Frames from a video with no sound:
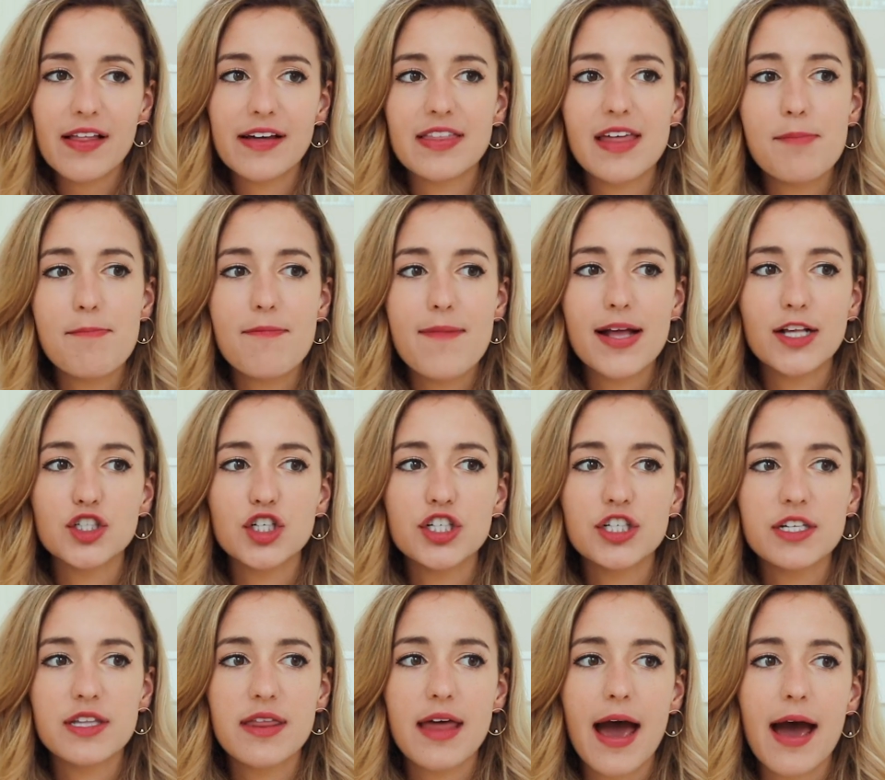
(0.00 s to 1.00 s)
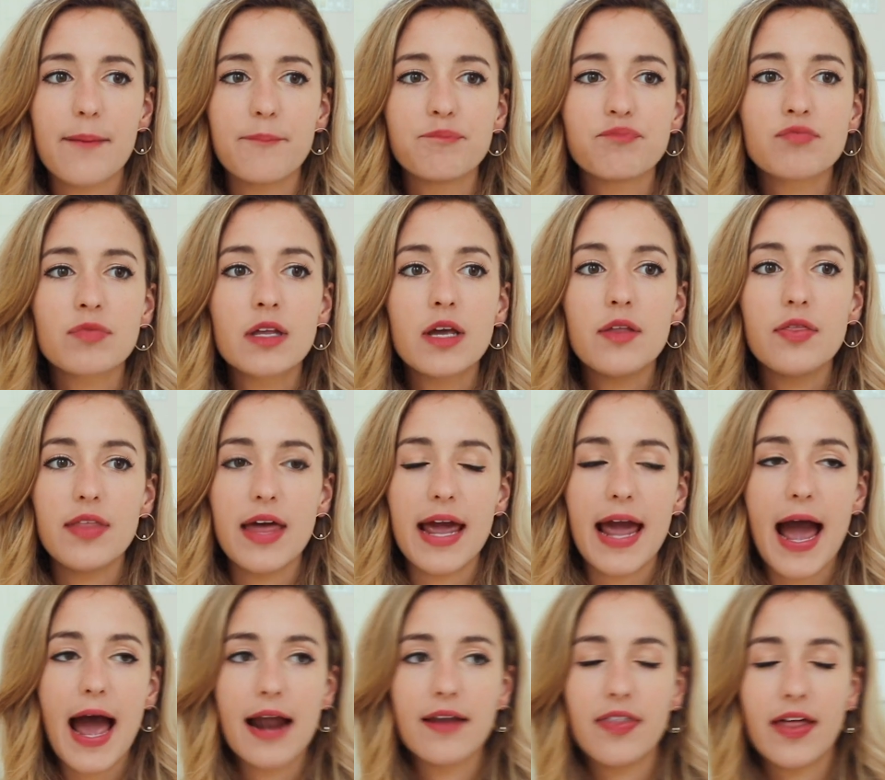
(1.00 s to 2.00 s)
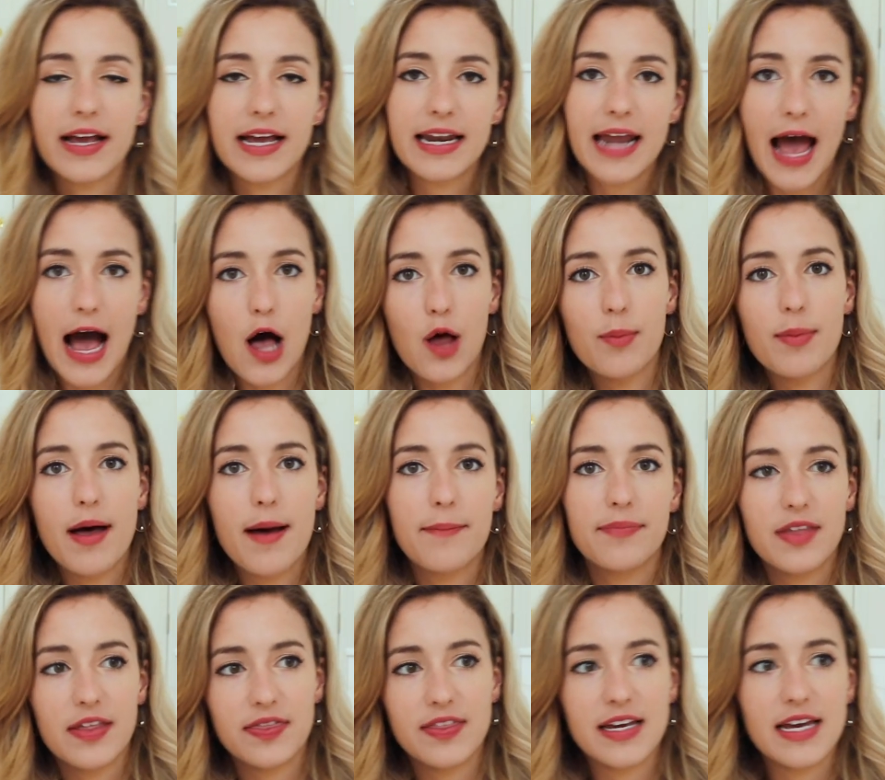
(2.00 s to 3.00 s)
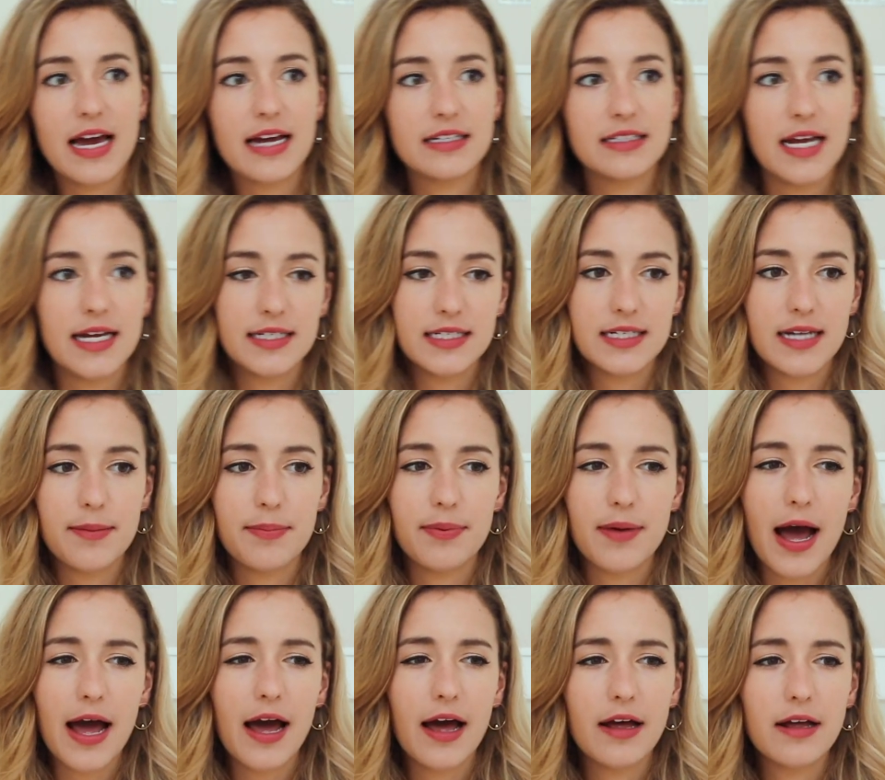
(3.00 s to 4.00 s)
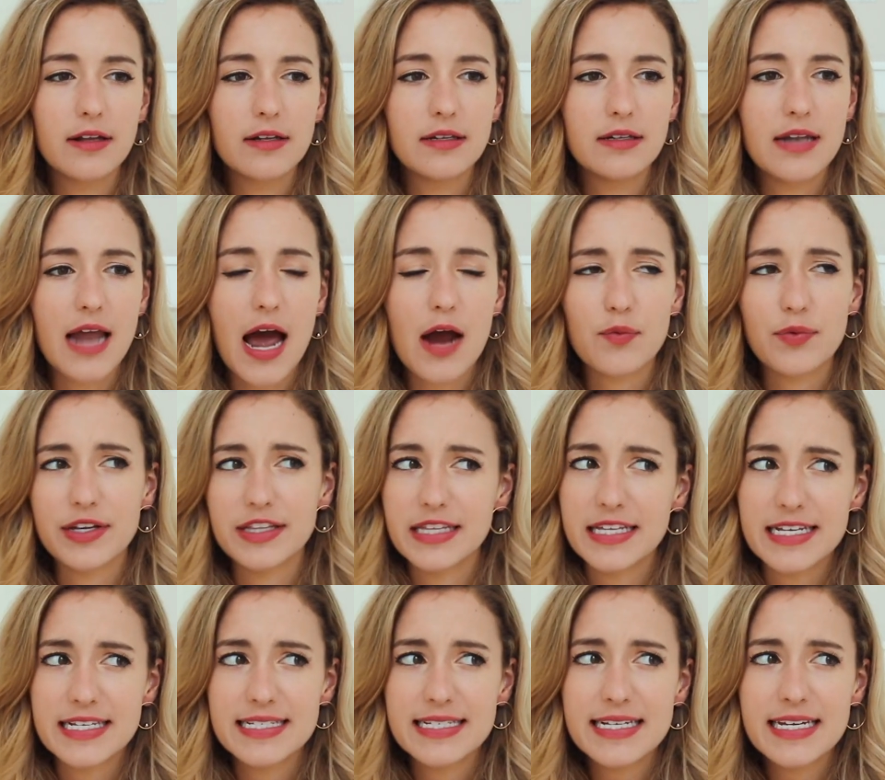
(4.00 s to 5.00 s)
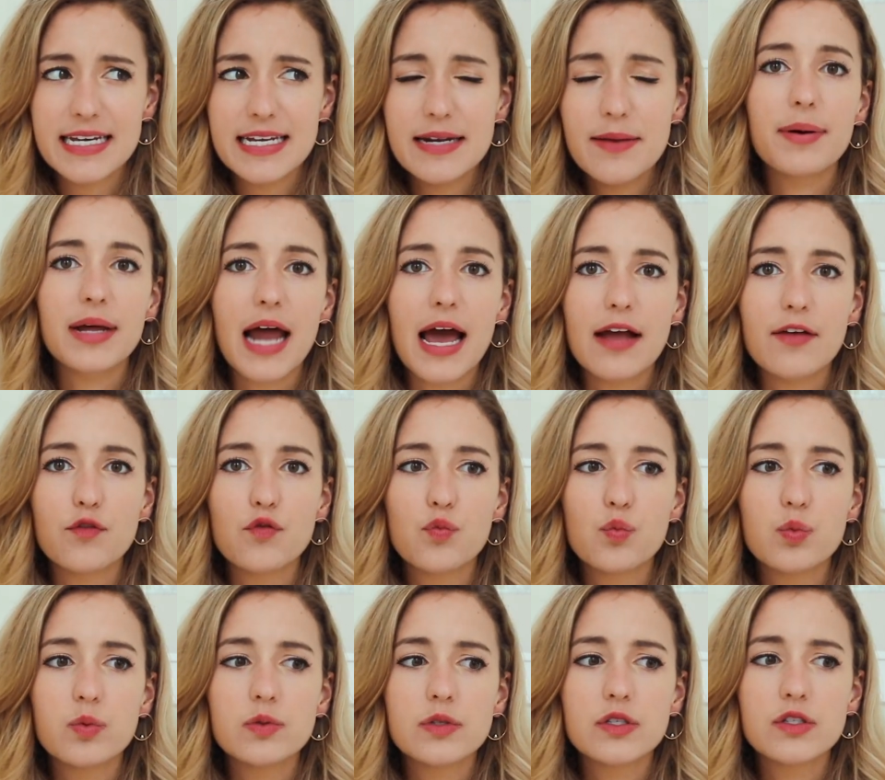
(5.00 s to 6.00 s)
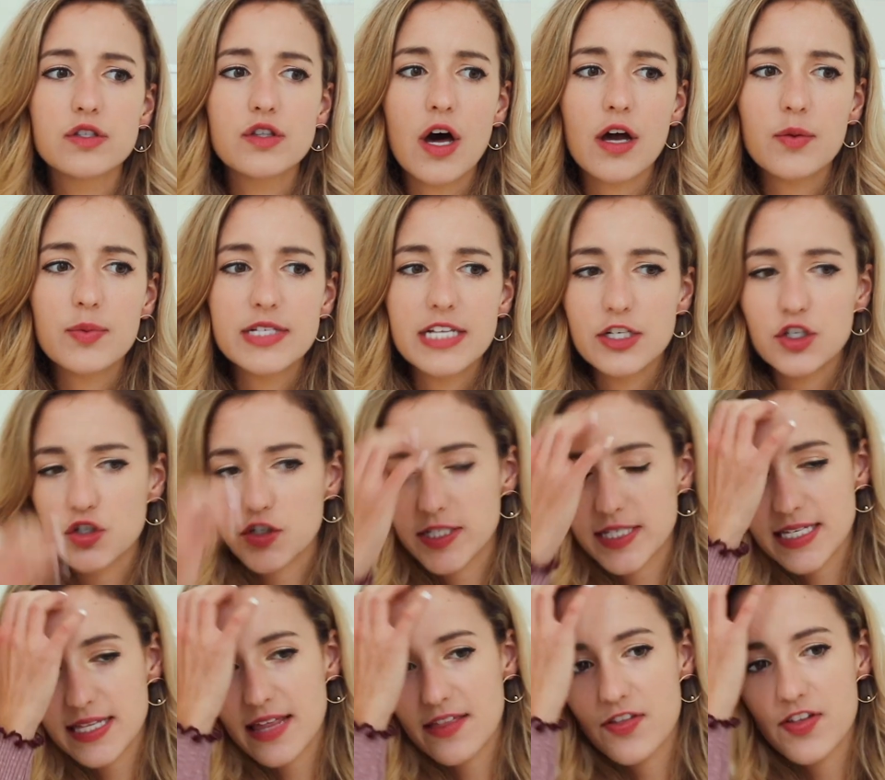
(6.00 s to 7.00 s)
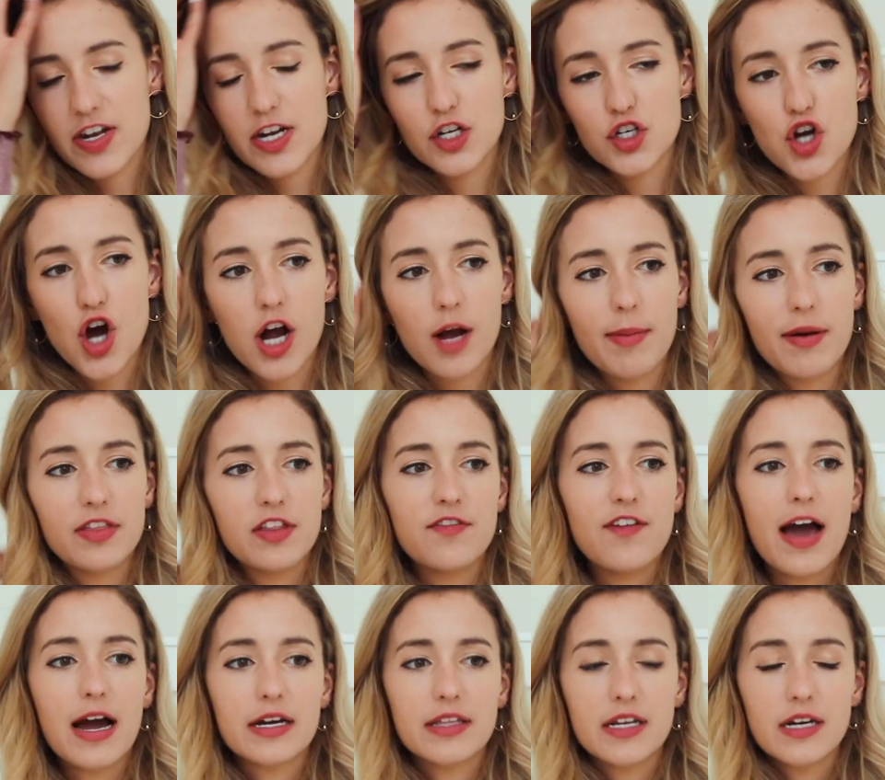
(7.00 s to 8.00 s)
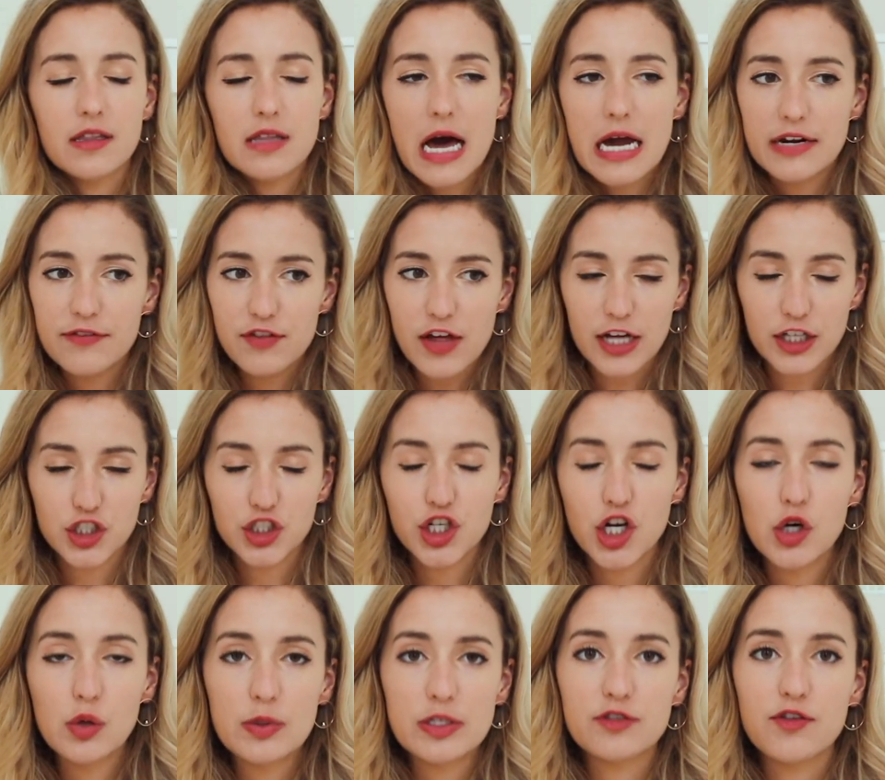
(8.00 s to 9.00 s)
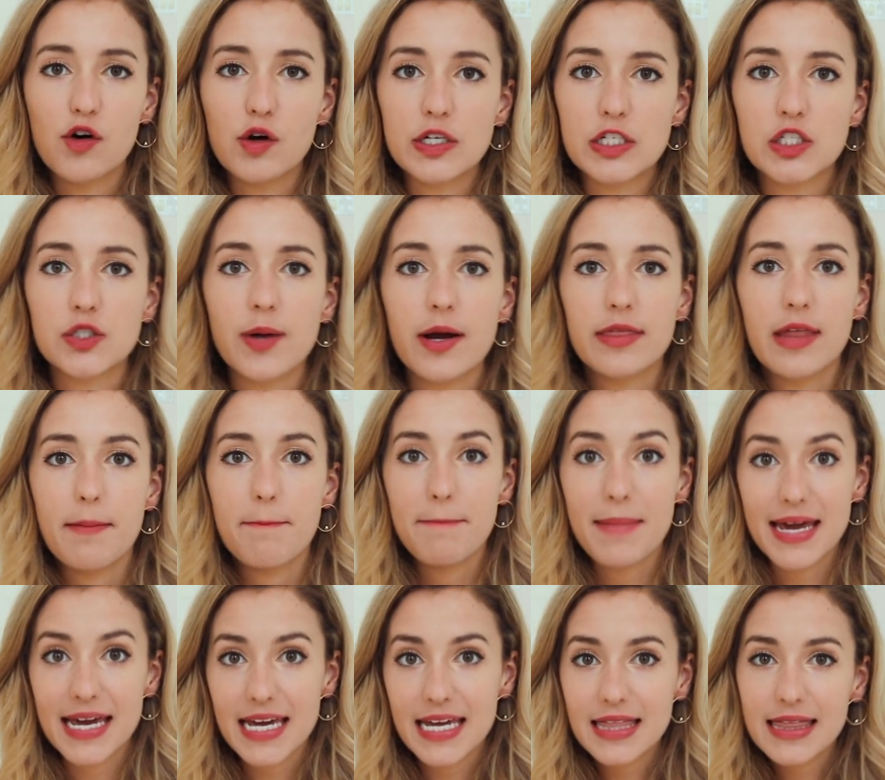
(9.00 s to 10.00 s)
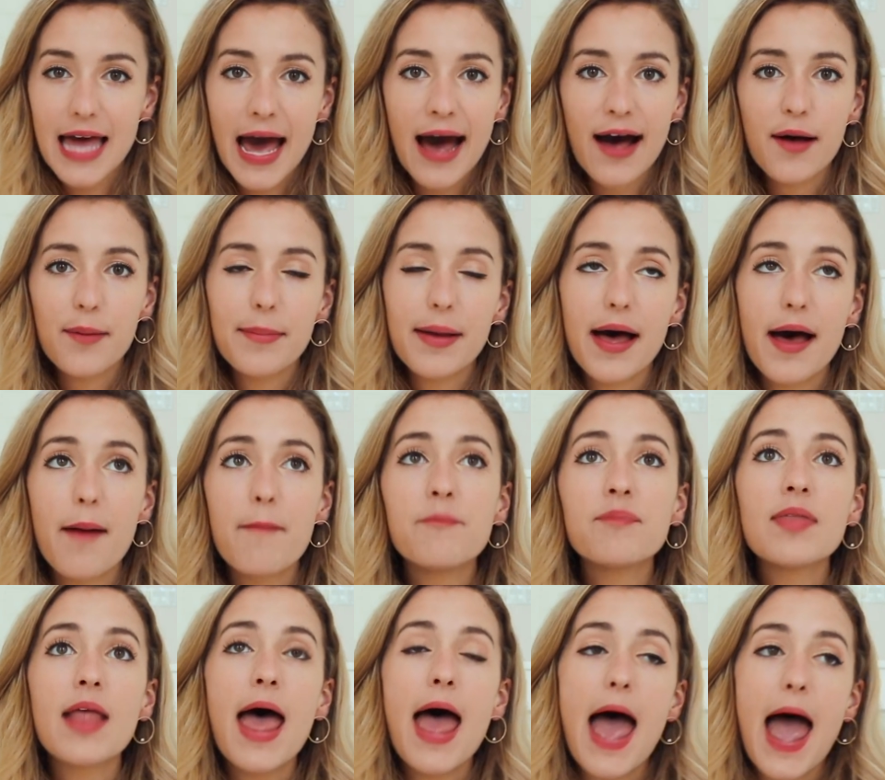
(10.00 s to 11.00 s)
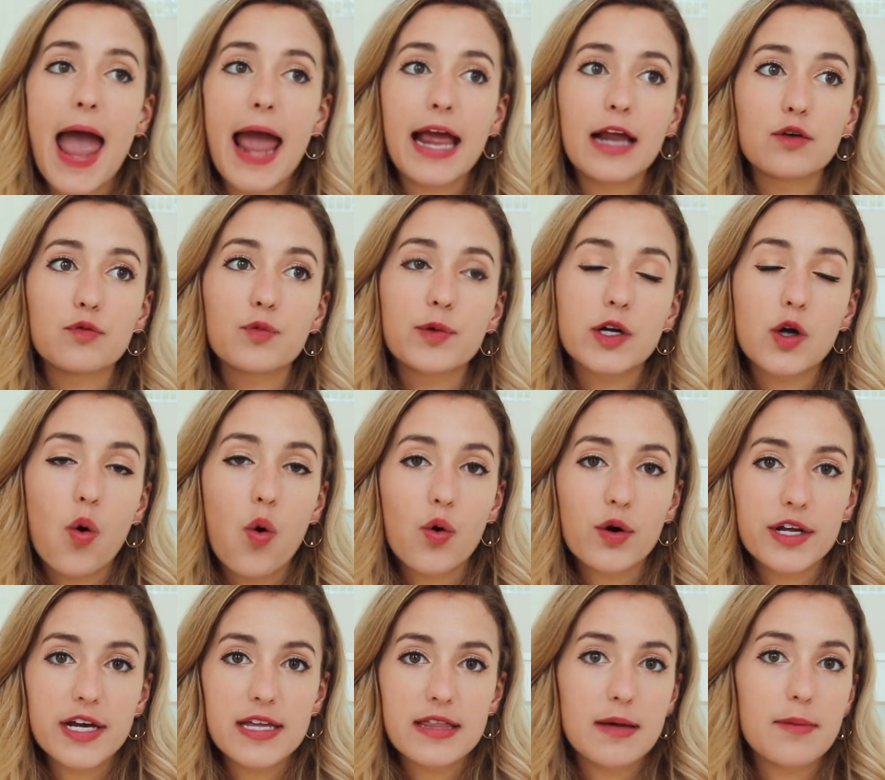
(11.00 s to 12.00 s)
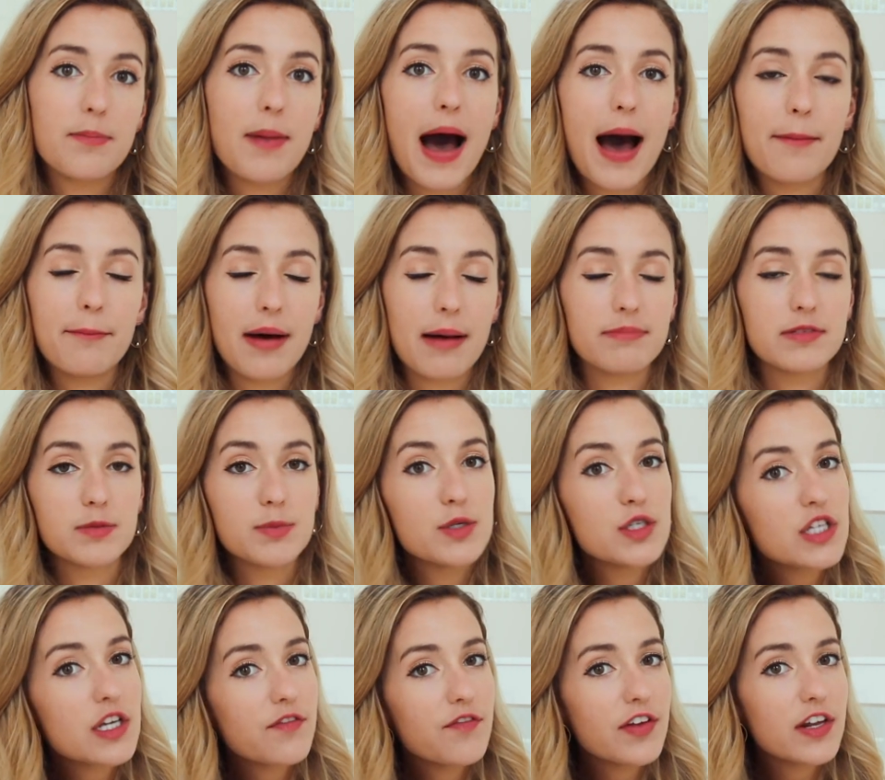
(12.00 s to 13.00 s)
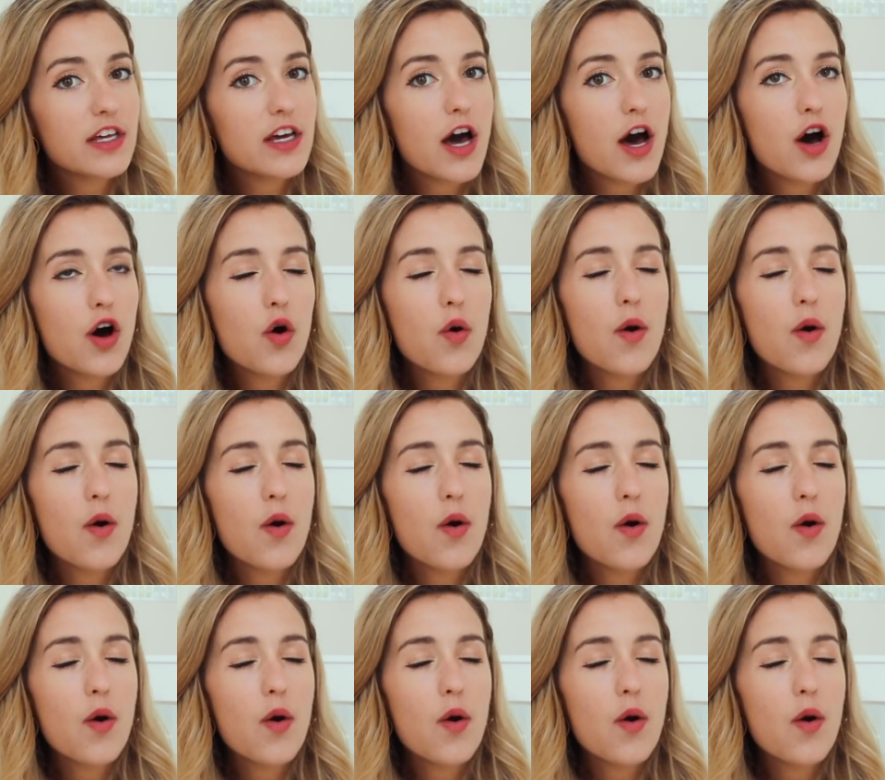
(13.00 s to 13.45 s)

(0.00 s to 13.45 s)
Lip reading: Like they mentioned that they had like an album that they ended up not releasing, but I thought it was interesting that they didn't talk about the fact that a lot of that show was focused around them making the album and recording the Pom Poms music video.